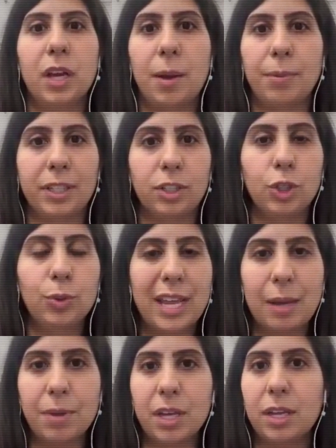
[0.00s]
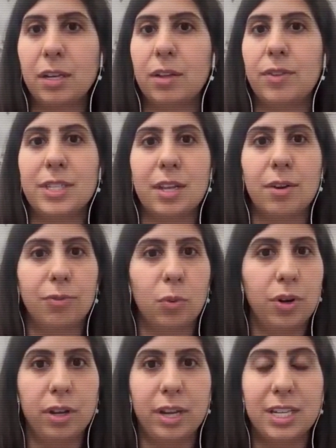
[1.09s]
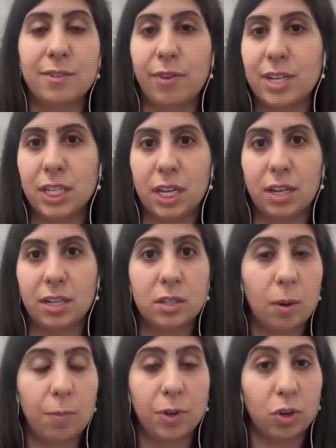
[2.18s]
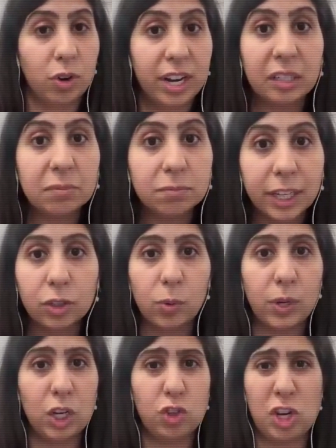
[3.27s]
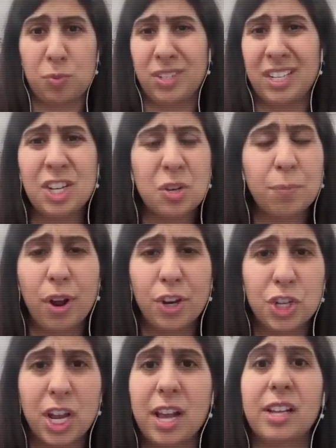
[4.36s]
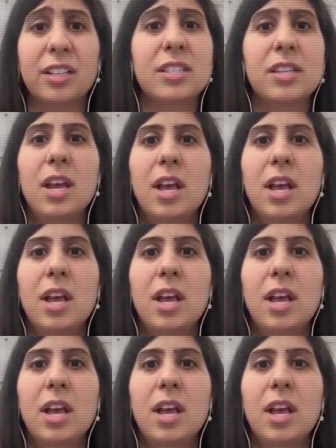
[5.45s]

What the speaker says: I mean, you name it, the state of Florida is funding it to some degree, including transportation projects.